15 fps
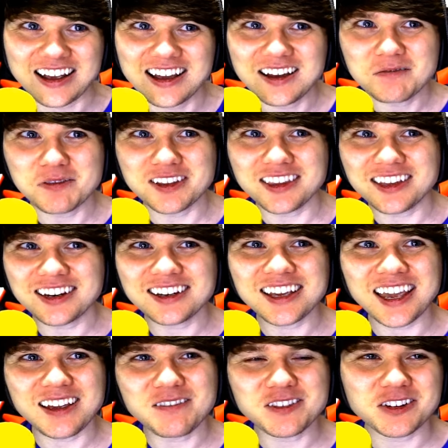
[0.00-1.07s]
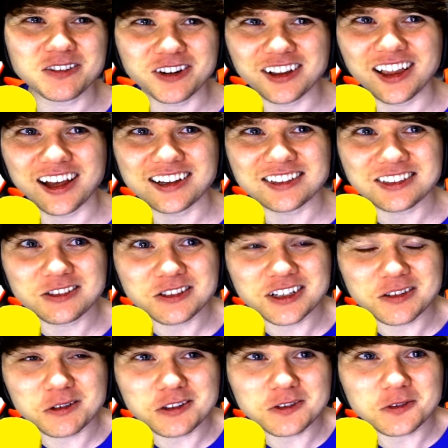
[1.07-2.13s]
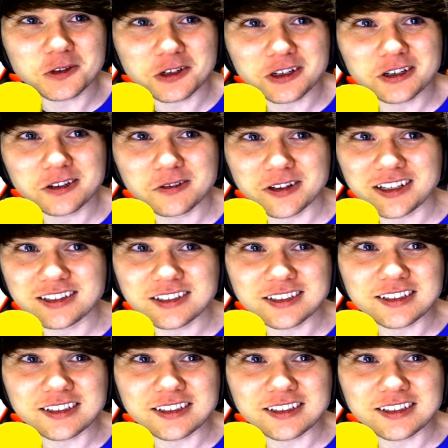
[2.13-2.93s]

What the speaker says: but then came to realize, dude, it was for a good reason,